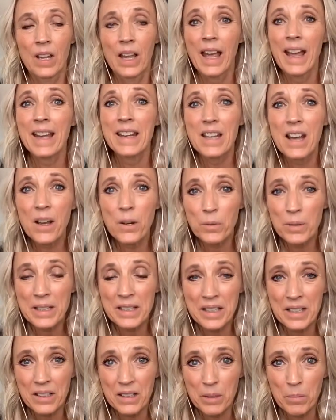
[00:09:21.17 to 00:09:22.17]
And not
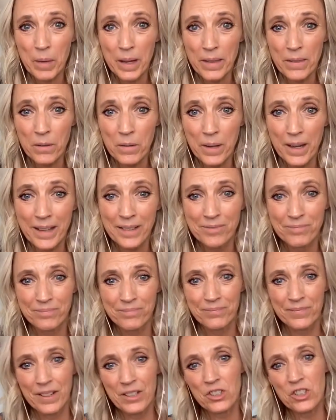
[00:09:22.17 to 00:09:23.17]
recently, by the way.
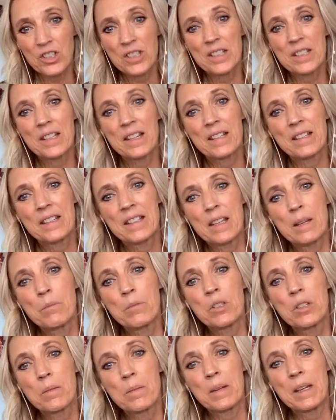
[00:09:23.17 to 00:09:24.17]
It just seems
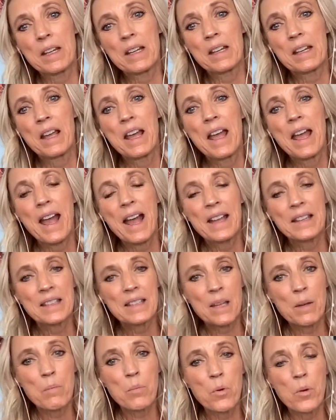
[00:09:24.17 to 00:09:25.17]
to be at
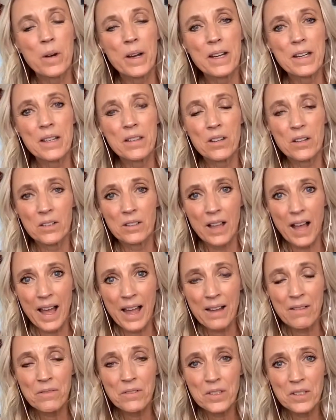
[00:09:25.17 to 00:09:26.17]
some point in their
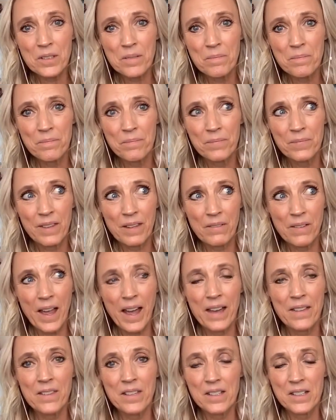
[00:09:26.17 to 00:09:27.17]
lives, they've
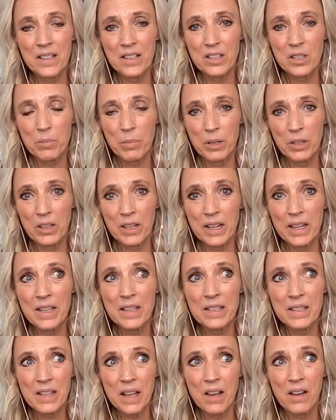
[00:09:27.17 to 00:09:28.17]
had this
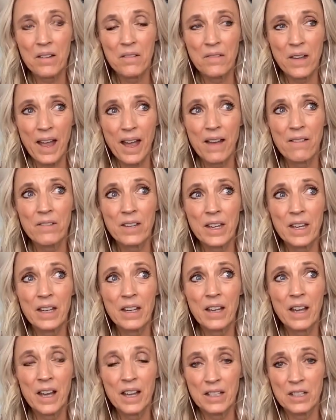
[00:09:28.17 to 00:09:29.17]
experience of having
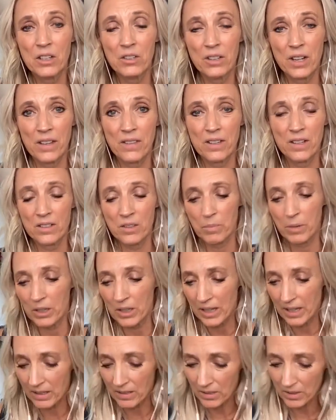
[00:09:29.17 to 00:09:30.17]
a near death
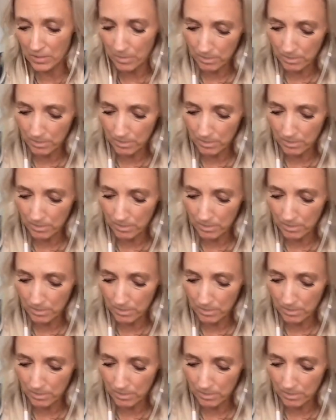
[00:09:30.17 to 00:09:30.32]
experience.